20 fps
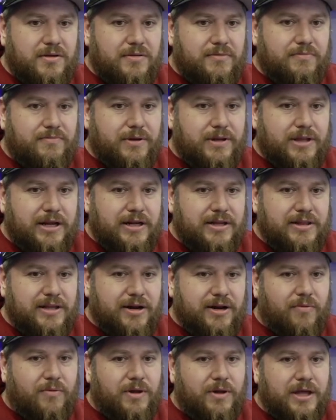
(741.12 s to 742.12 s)
But they
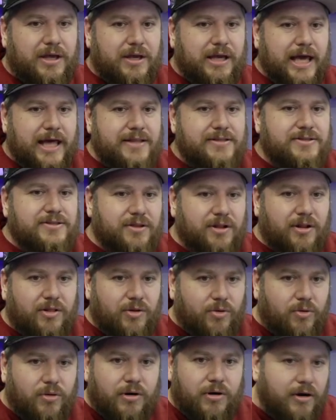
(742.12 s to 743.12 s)
don't really get into the
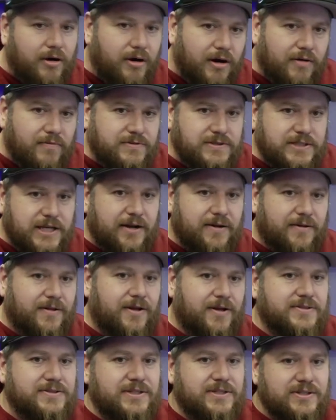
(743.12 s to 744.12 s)
lore of Santa
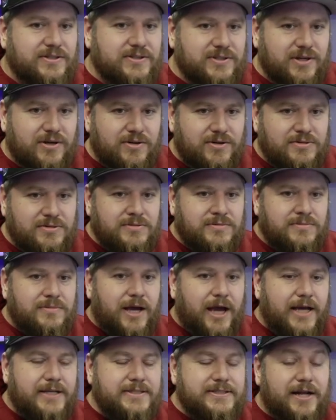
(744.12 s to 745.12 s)
Claus. They just go,
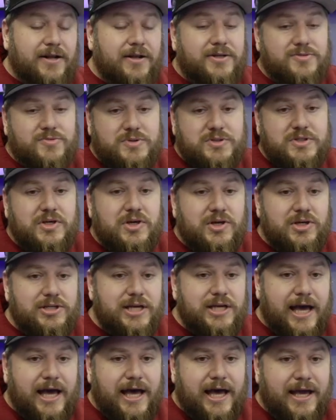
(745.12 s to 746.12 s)
hey, Santa Claus was a good
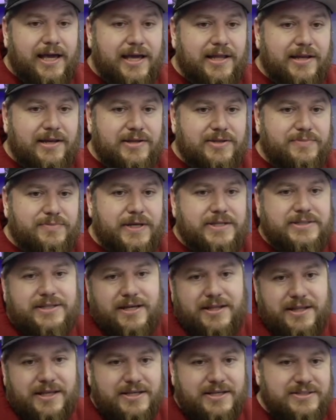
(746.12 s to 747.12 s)
guy, and he's based
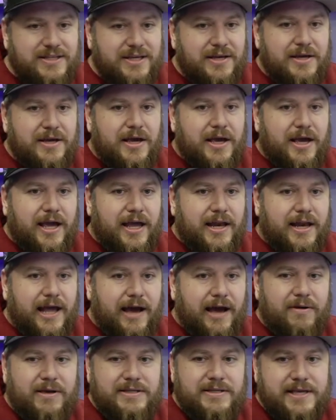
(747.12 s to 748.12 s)
on this. And
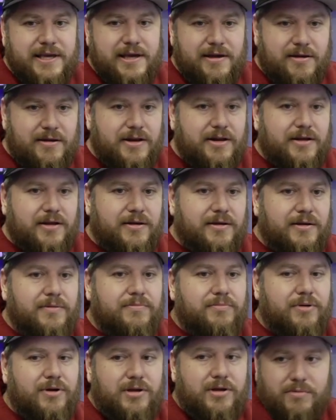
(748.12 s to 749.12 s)
now he's here to
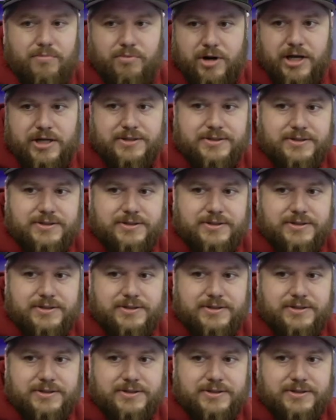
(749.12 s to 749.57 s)
bring you presents.